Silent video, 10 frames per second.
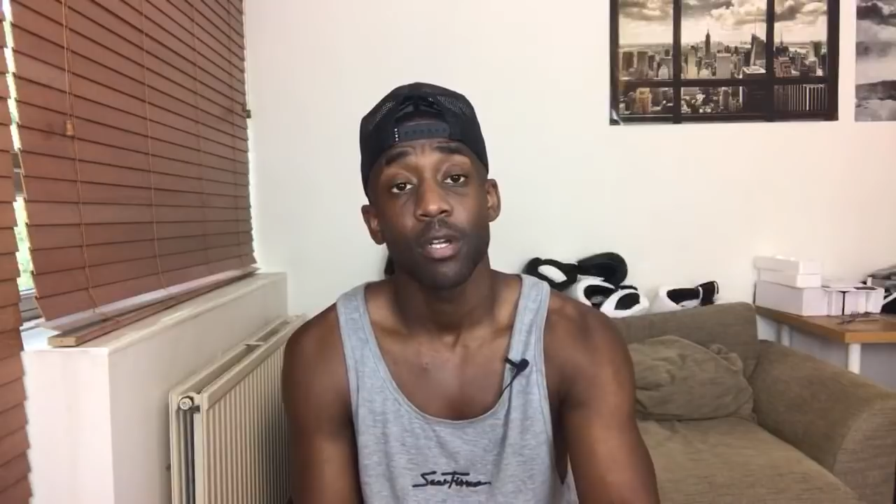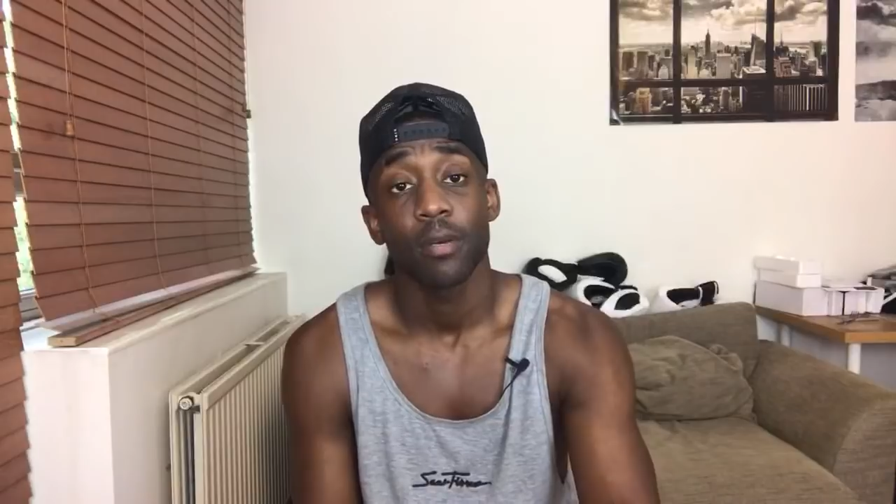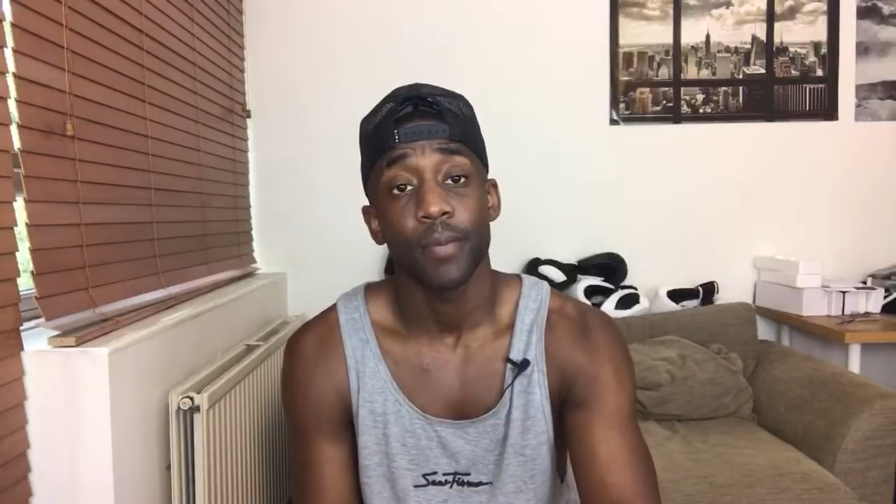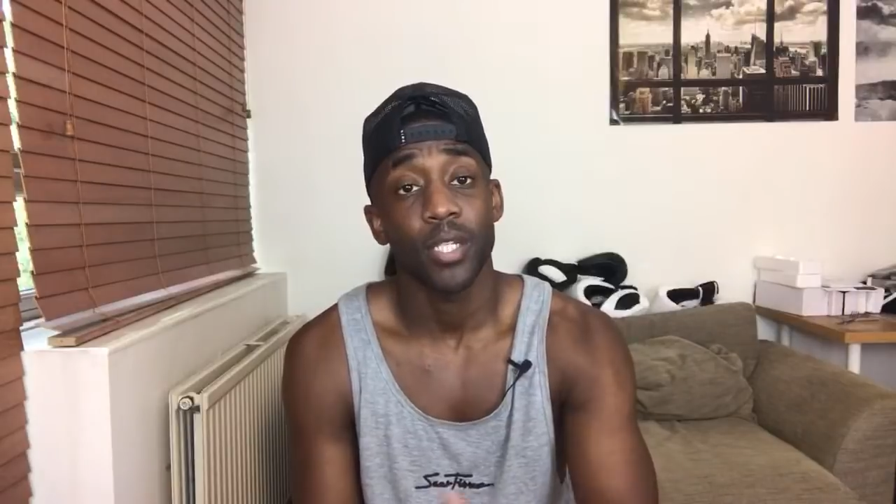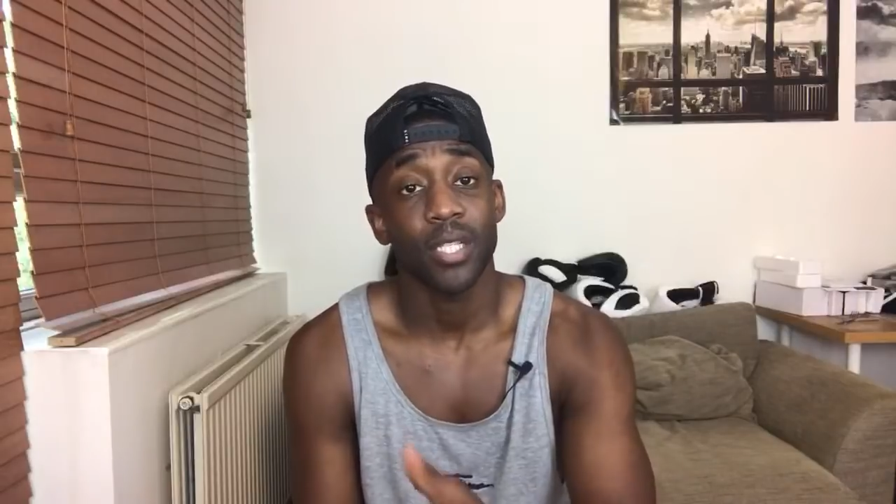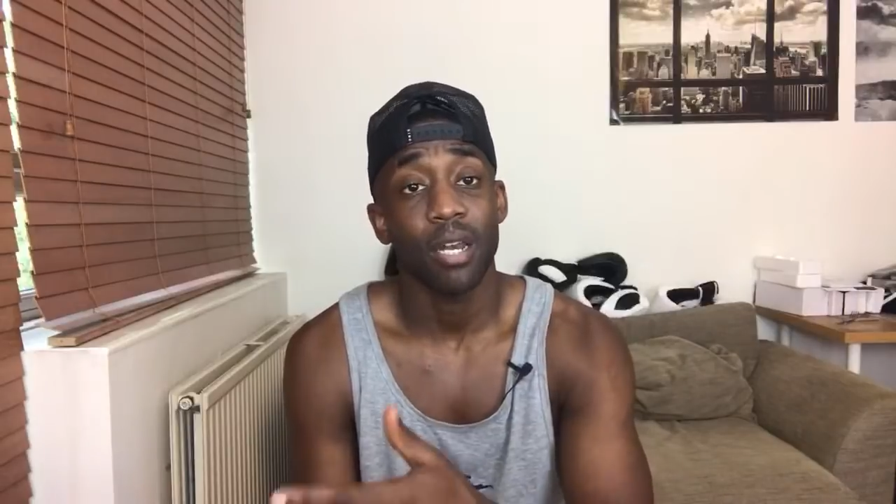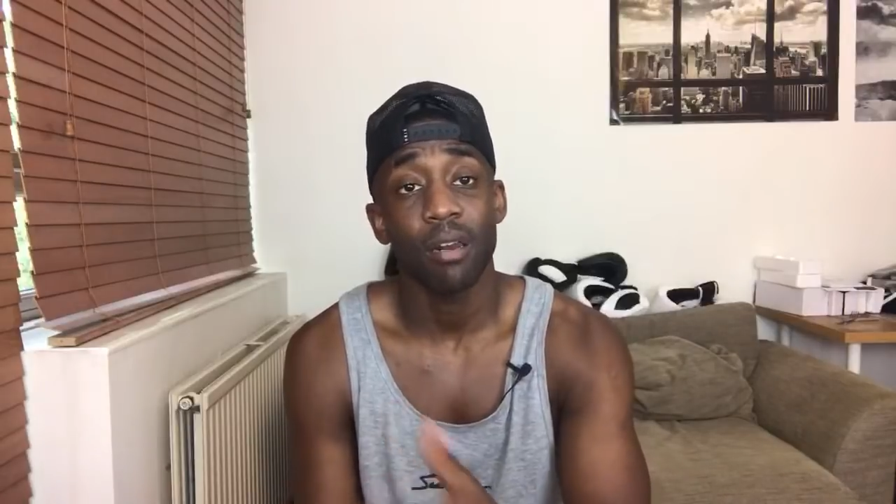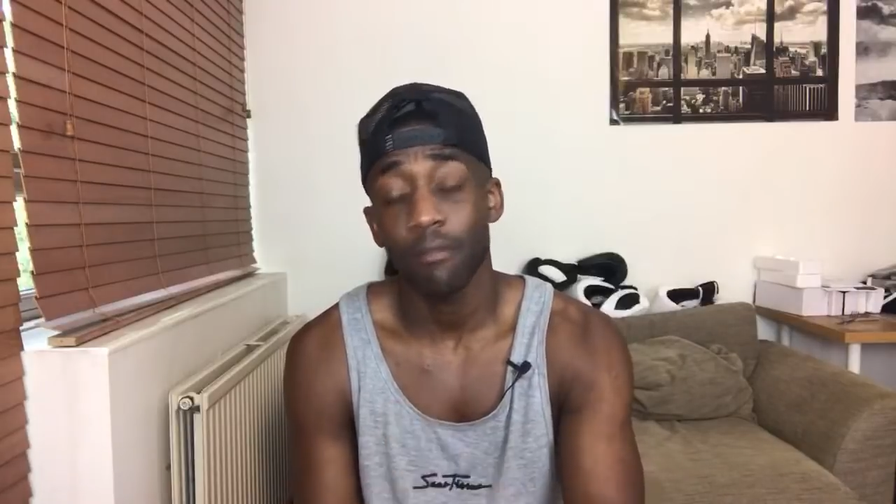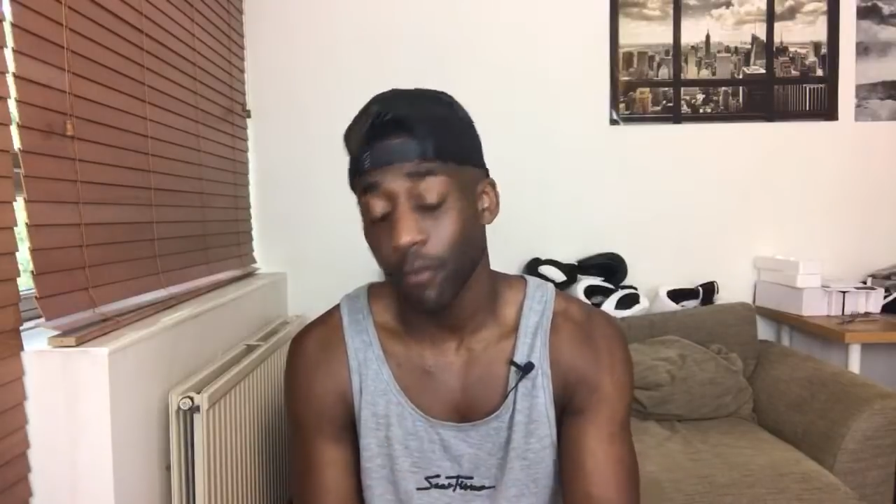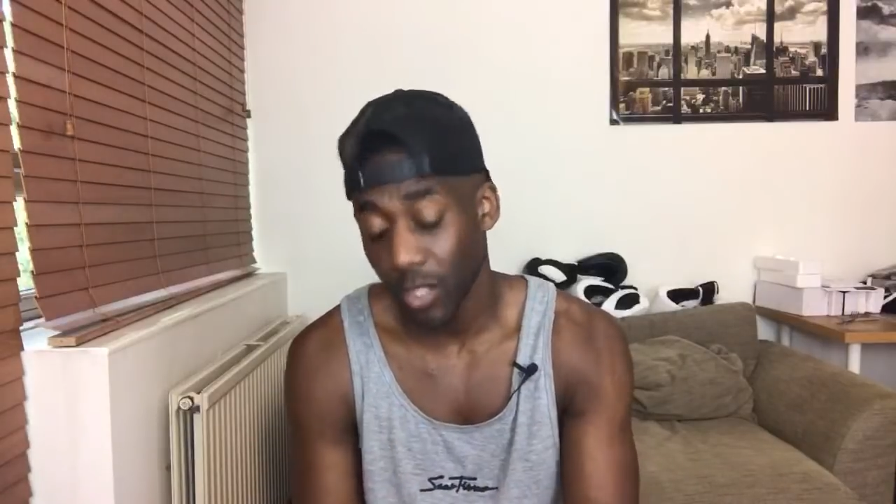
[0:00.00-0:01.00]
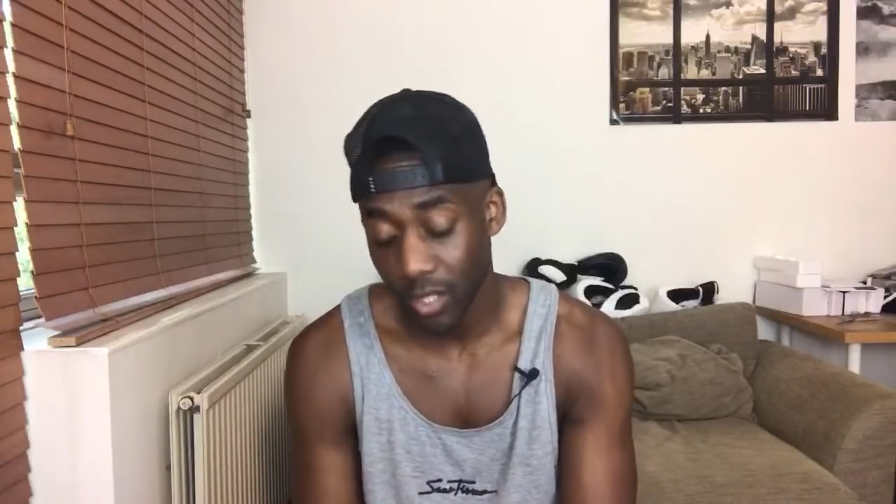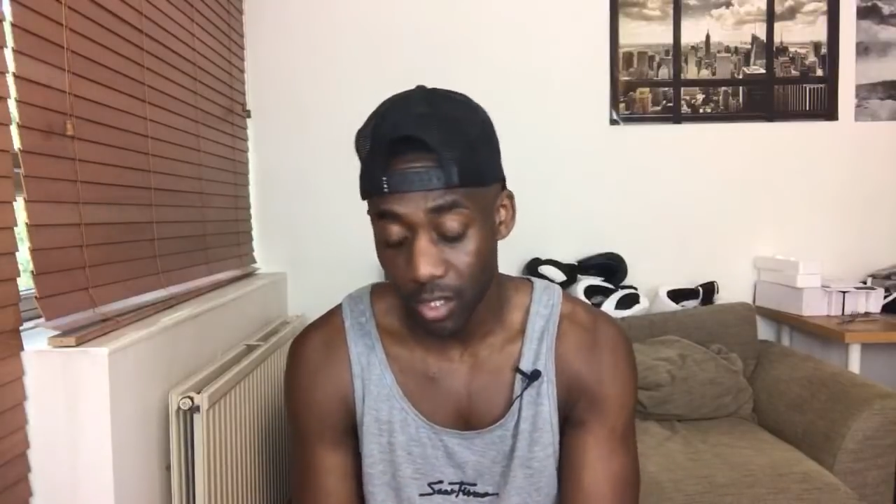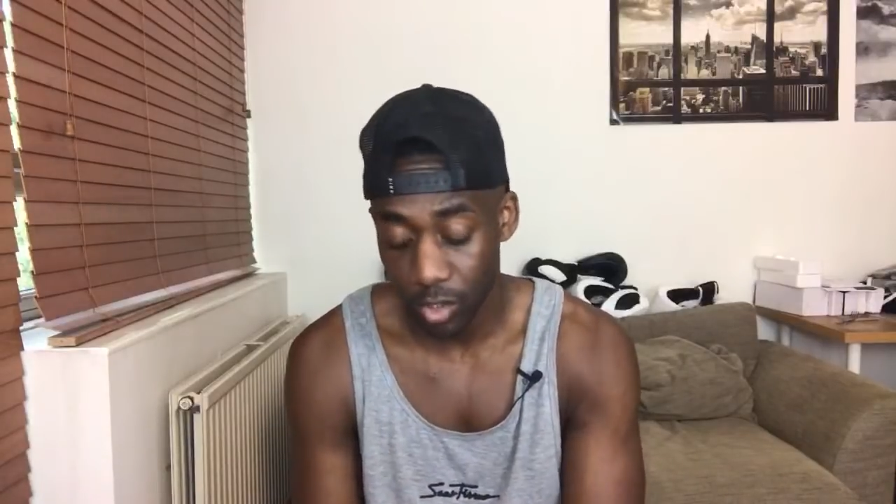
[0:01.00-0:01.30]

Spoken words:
Because I love Ole Gunnar